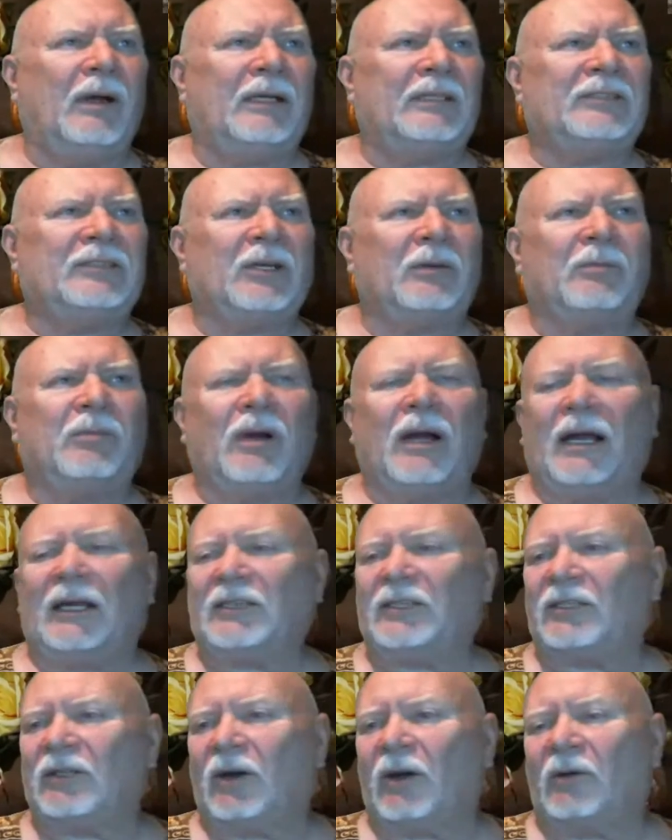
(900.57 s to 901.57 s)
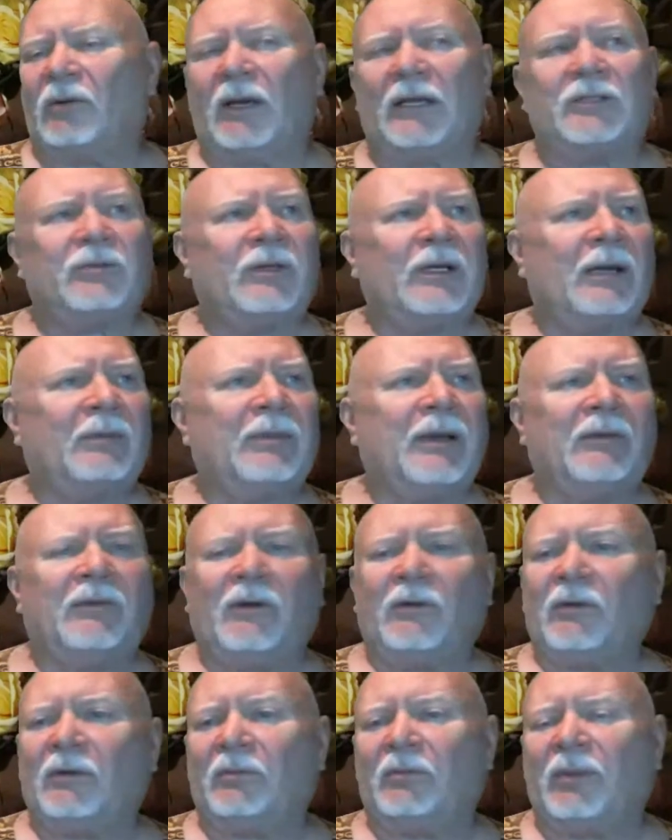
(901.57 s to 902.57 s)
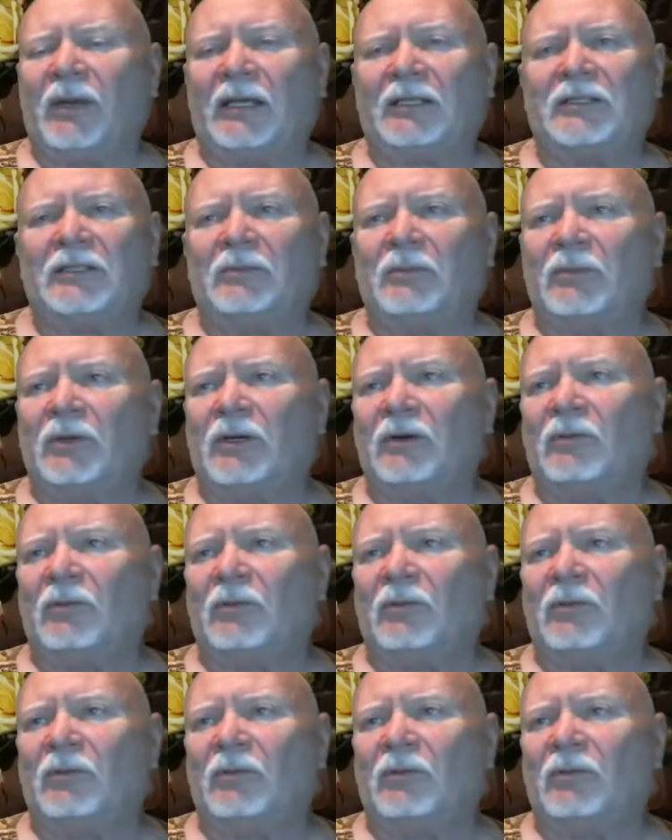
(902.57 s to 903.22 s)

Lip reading: So Bright Star Restaurant, I believe, over in Bessemer,